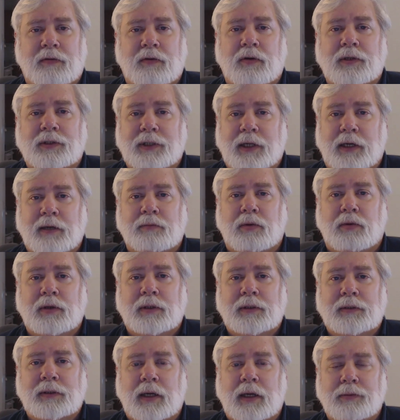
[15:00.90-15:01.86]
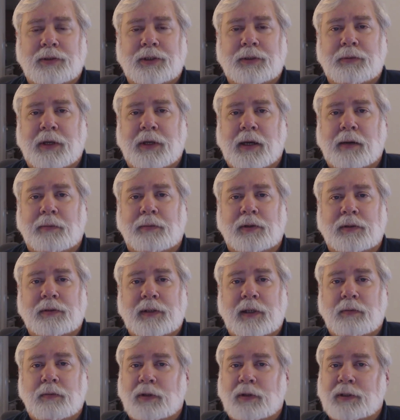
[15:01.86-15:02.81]
of course Airborne, I'm Jim Campbell.
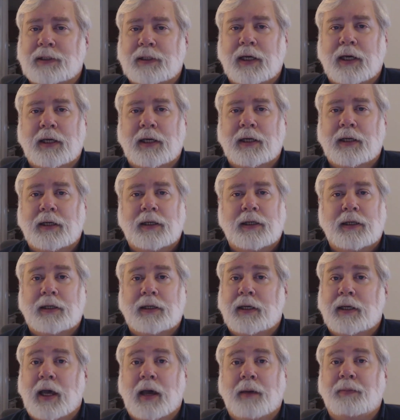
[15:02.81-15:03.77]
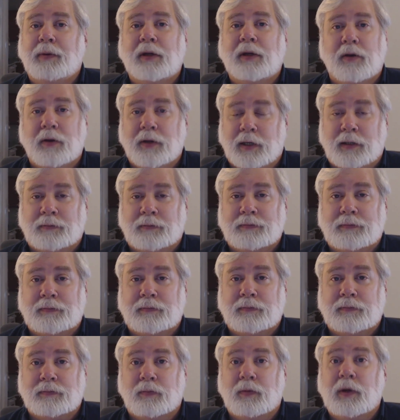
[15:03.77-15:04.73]
And once again, Happy New Year.
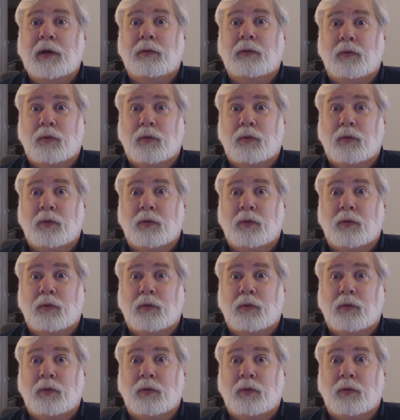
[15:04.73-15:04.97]
We